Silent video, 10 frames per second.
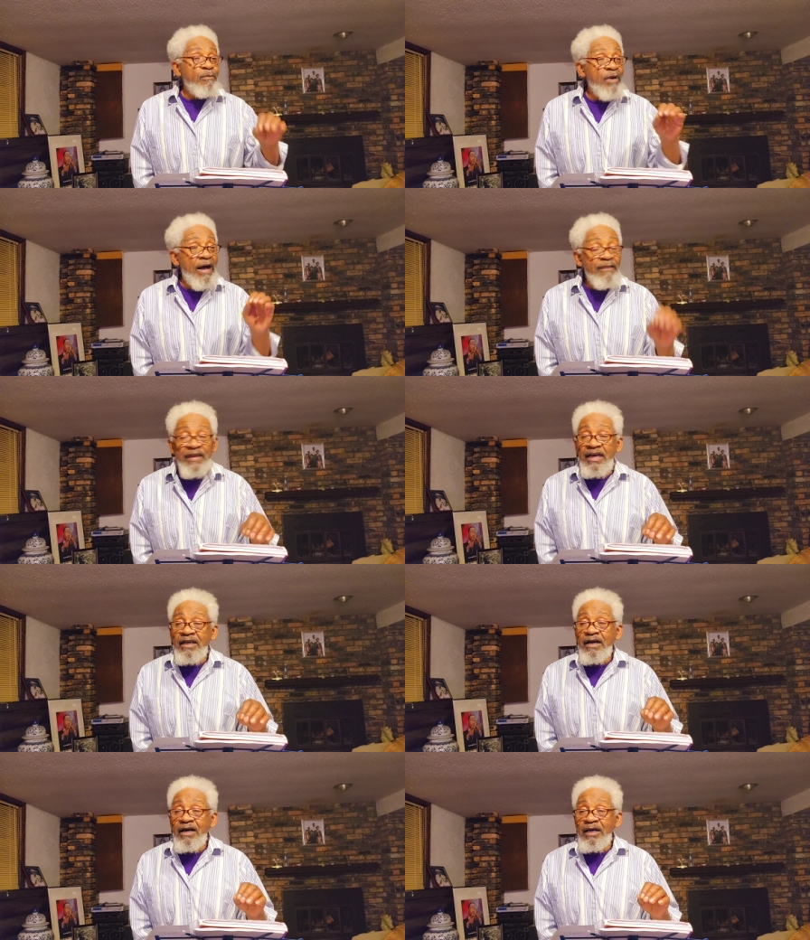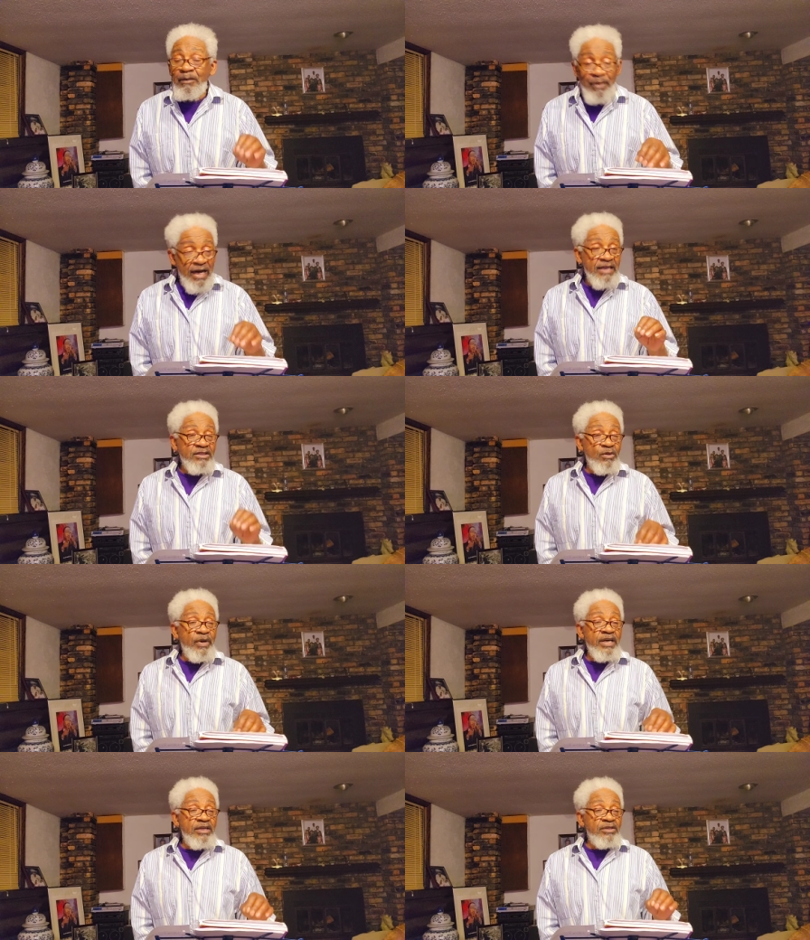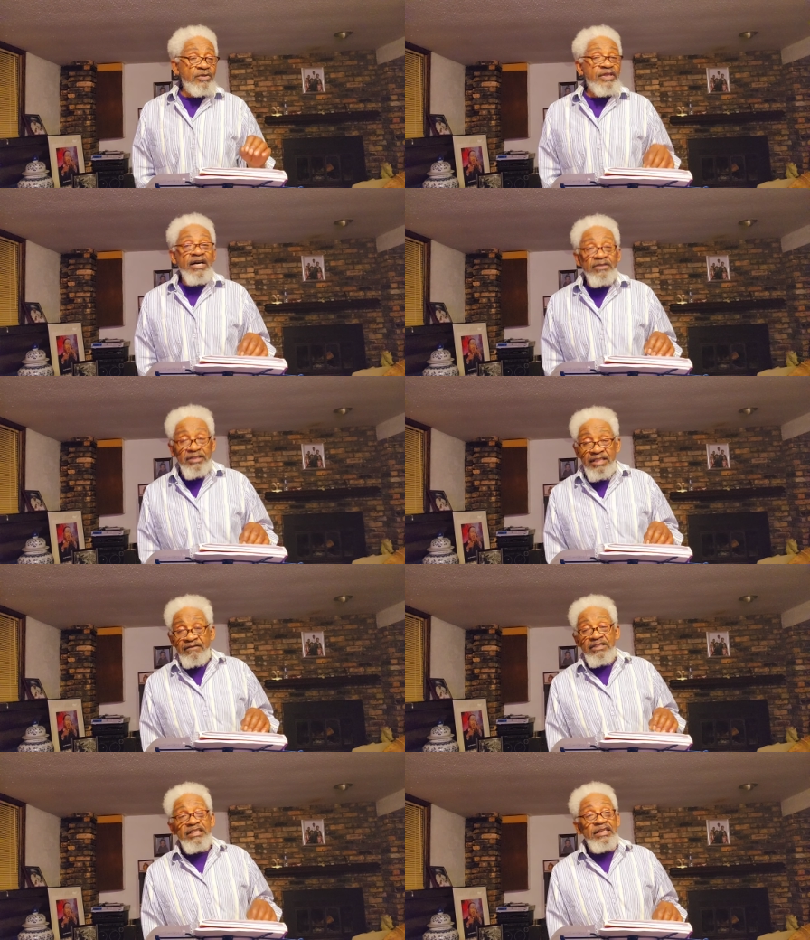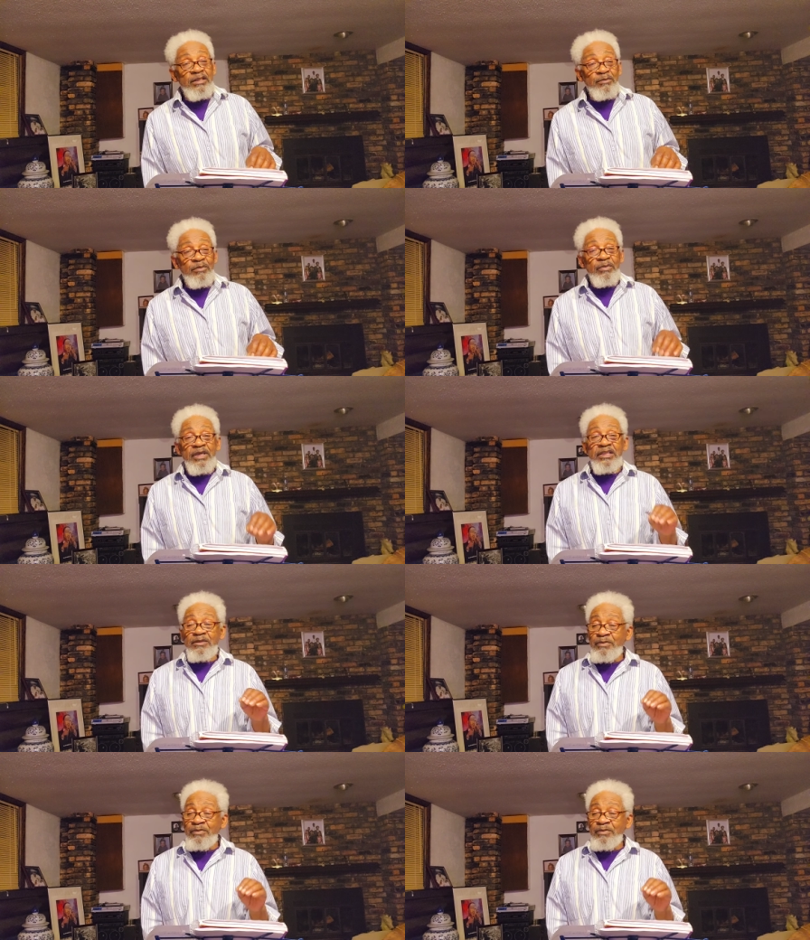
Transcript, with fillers: I think uh, he passed away in 2017, but his,